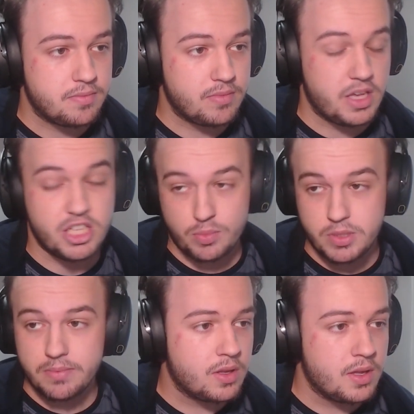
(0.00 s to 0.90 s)

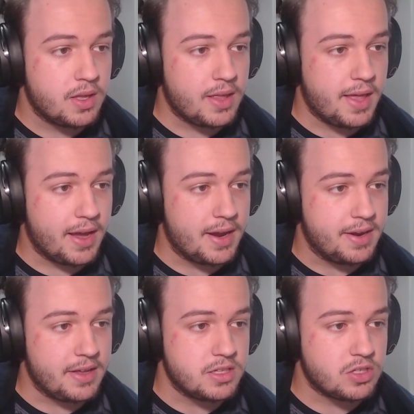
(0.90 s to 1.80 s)
HP,
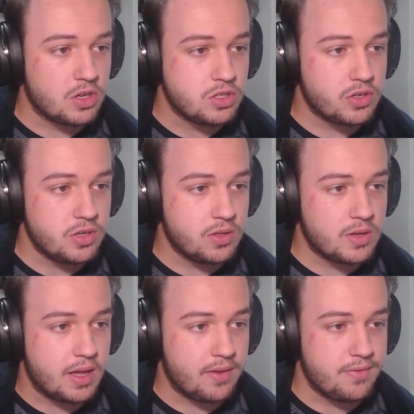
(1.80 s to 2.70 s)
and it's also going to
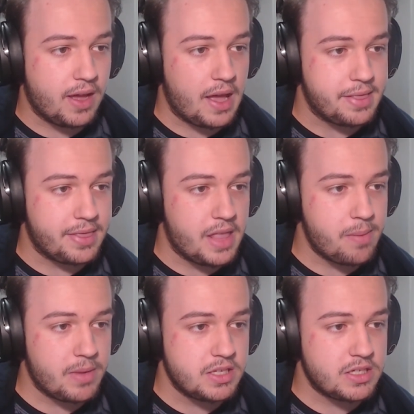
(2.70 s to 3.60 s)
have a
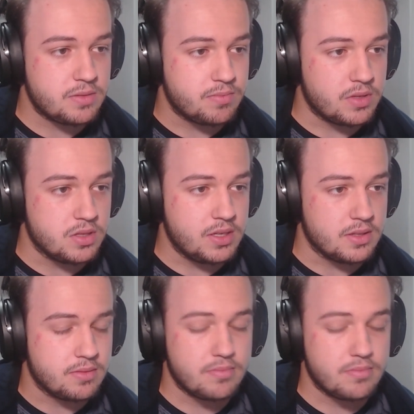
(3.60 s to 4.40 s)
damage built in,